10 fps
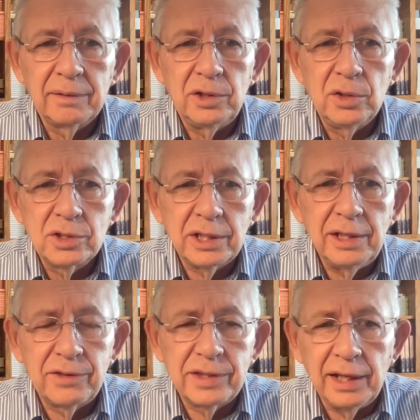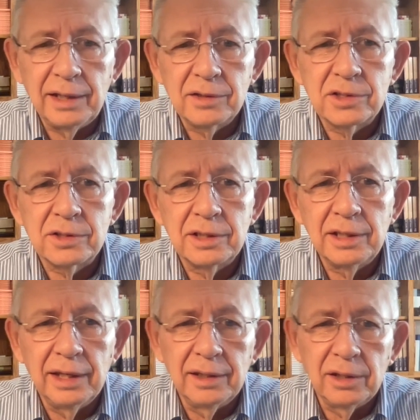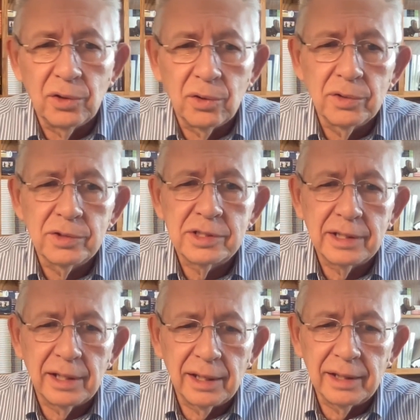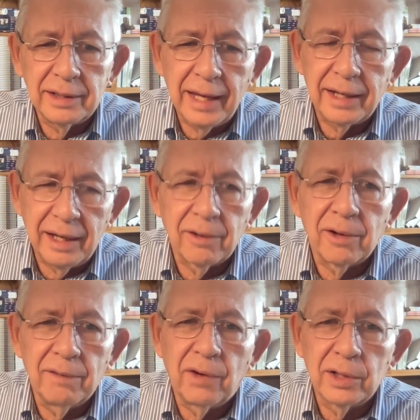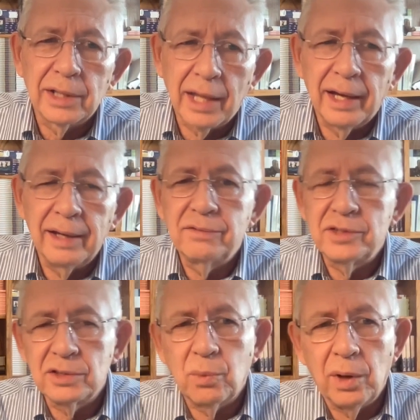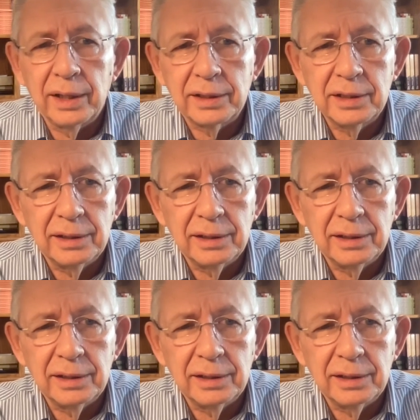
usually things in that era of our lives is what